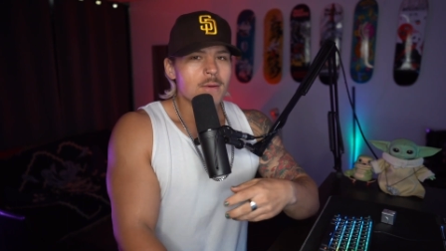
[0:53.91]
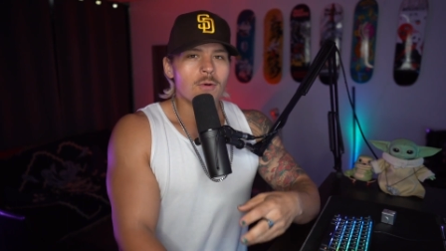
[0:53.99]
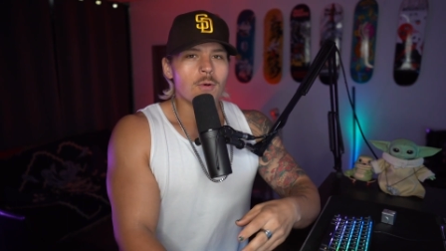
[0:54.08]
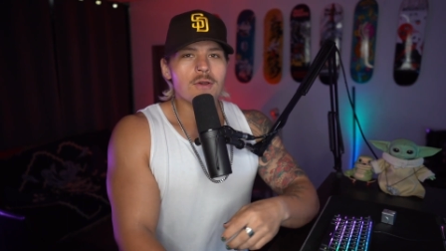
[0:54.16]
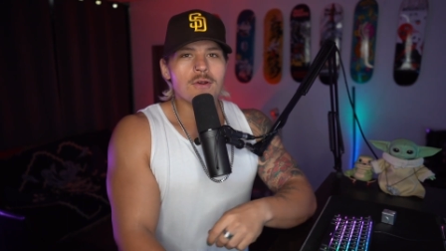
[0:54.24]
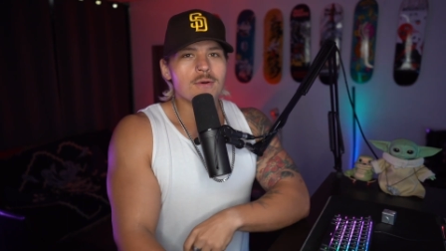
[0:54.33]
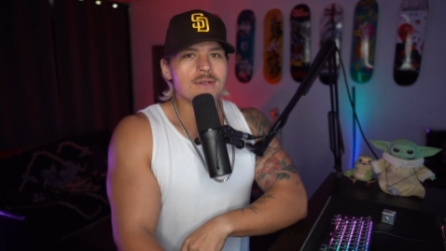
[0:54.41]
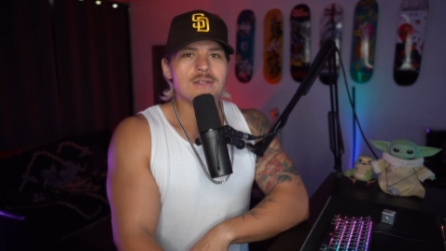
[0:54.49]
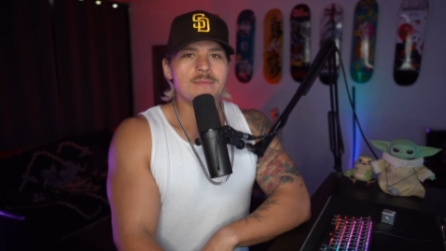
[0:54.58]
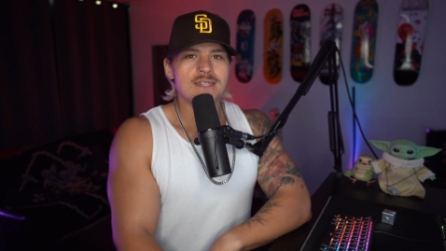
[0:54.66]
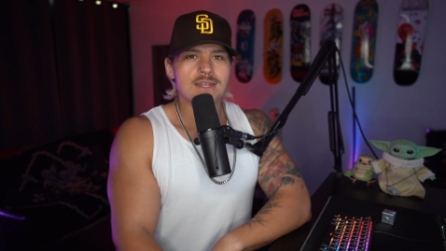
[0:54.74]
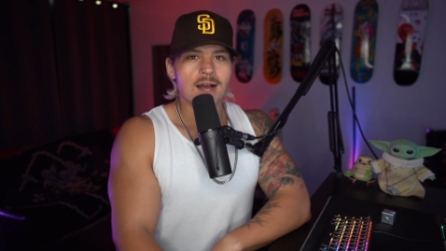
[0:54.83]
but we are going to
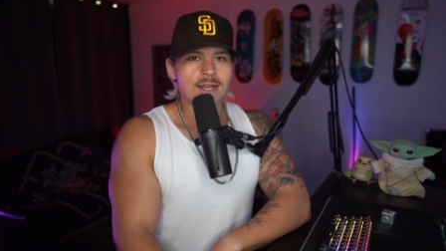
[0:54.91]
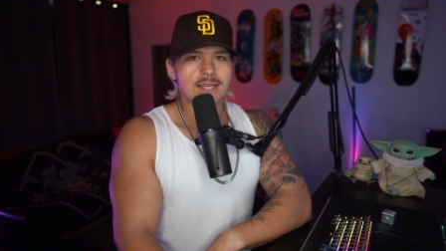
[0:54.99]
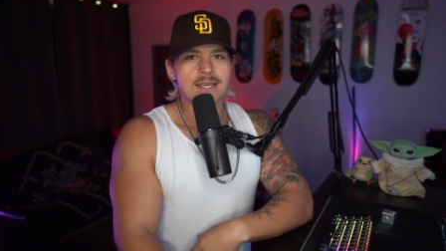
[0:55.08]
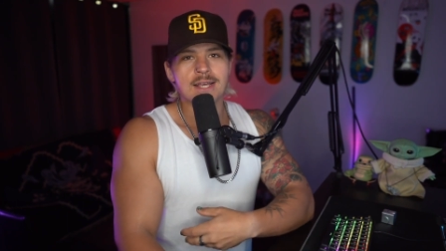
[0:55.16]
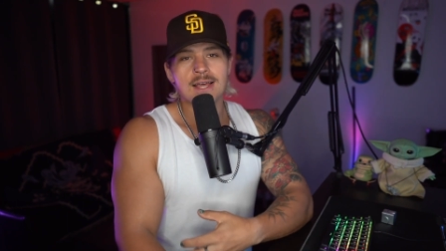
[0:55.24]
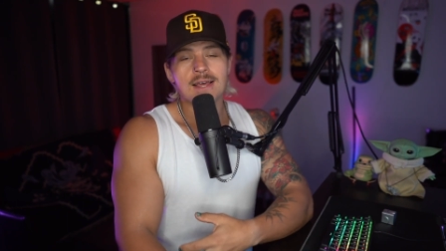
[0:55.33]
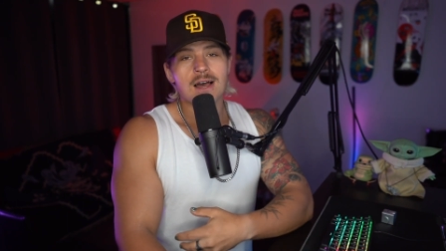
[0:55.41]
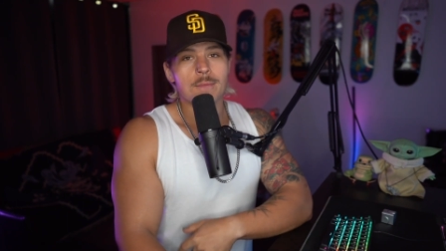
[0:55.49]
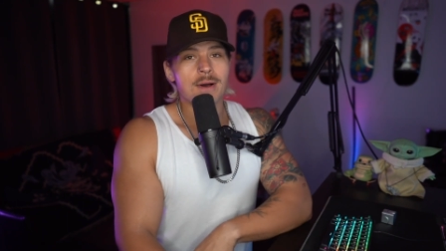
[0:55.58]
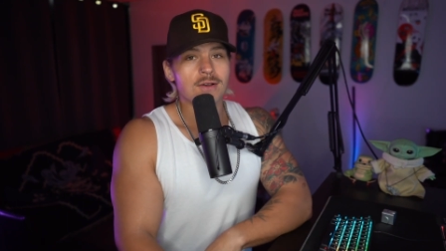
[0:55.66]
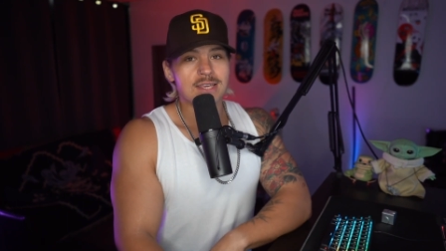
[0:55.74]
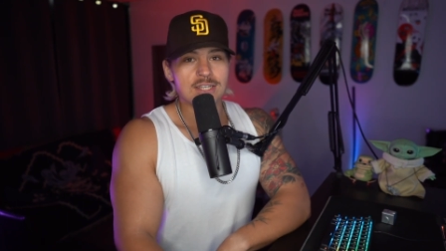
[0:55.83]
be talking
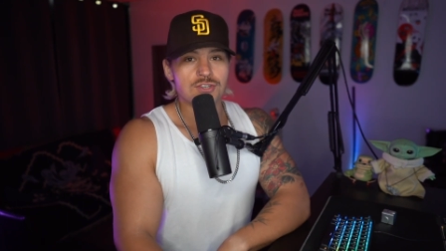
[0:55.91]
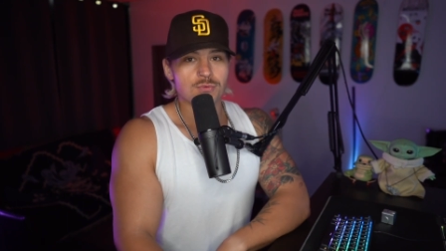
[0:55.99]
about Kisha